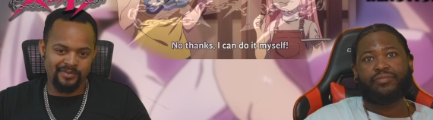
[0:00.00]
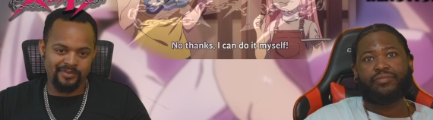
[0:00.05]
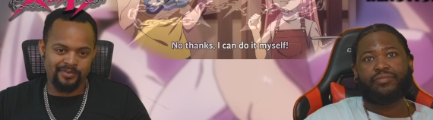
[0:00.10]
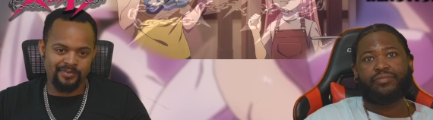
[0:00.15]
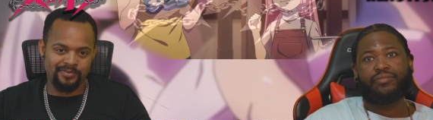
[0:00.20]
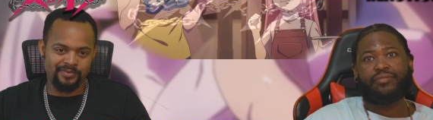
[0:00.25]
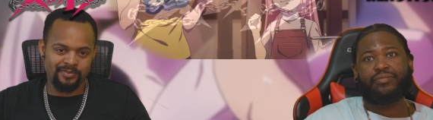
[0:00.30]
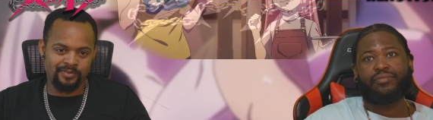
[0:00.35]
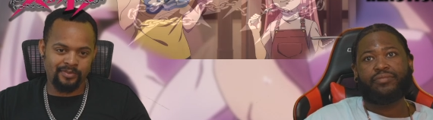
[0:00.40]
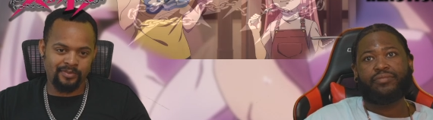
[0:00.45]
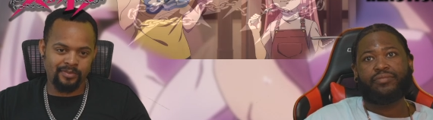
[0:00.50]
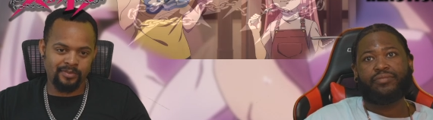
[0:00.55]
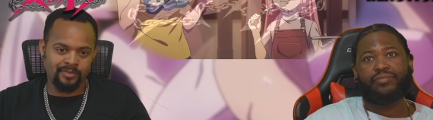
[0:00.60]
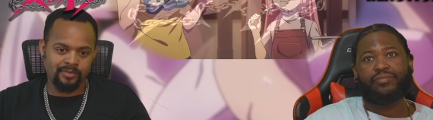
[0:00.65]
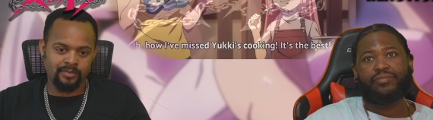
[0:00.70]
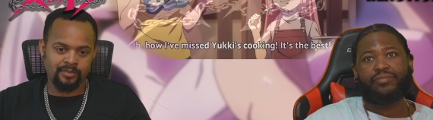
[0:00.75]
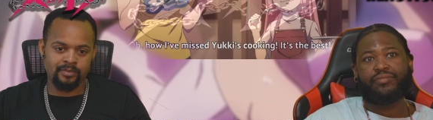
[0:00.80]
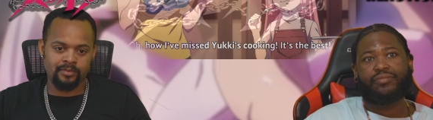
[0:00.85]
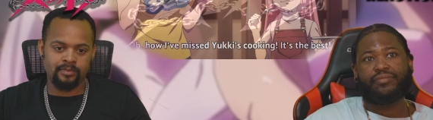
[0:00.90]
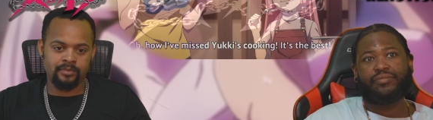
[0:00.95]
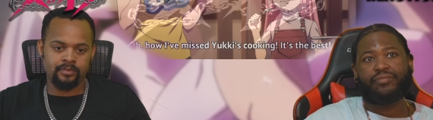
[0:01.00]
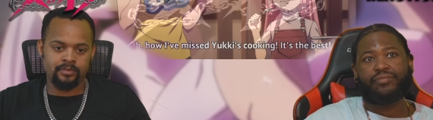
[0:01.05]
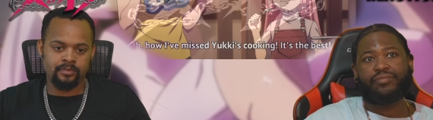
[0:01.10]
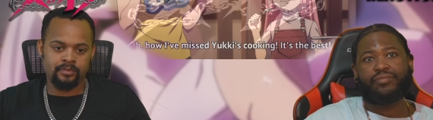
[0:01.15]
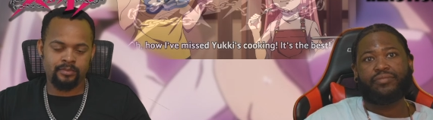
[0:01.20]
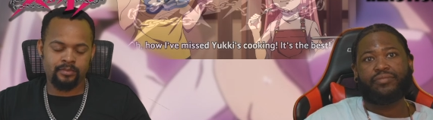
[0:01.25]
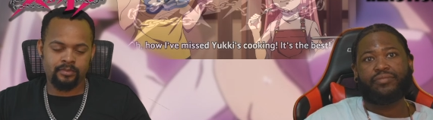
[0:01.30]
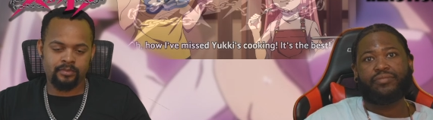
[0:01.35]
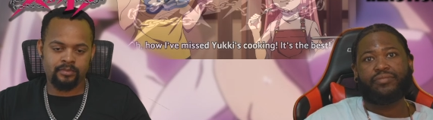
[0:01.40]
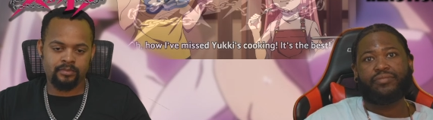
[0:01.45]

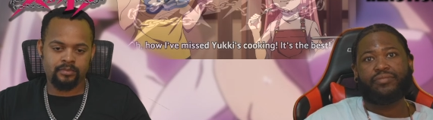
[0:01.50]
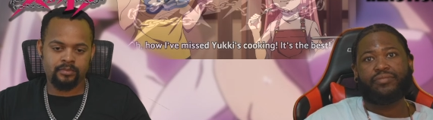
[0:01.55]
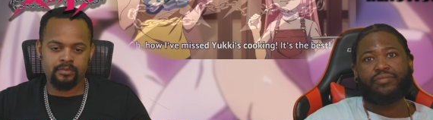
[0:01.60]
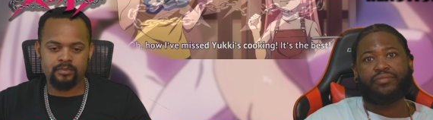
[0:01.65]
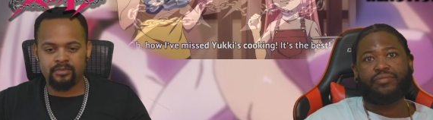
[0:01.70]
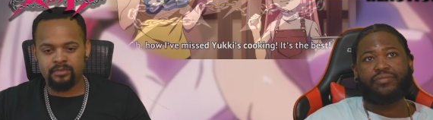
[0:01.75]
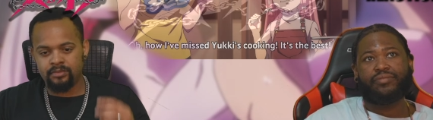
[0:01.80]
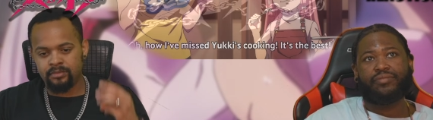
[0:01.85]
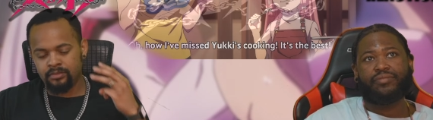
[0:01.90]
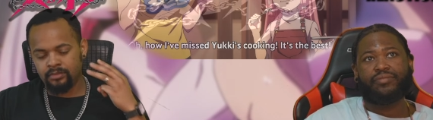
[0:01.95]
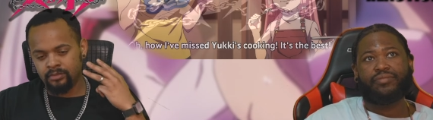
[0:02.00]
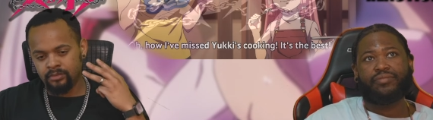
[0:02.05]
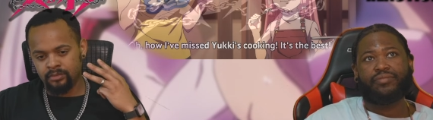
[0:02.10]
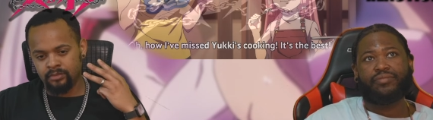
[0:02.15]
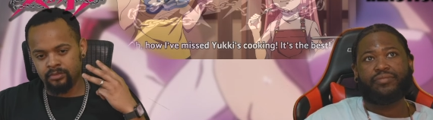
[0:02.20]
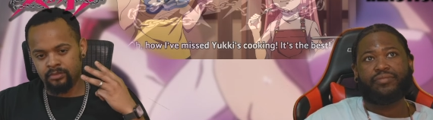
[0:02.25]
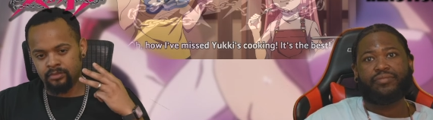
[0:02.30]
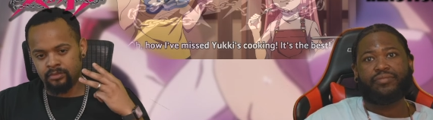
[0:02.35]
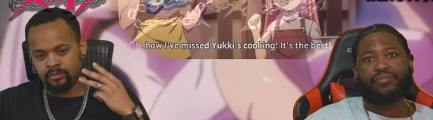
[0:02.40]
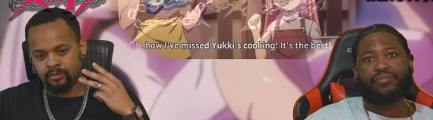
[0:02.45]
Nothing is said.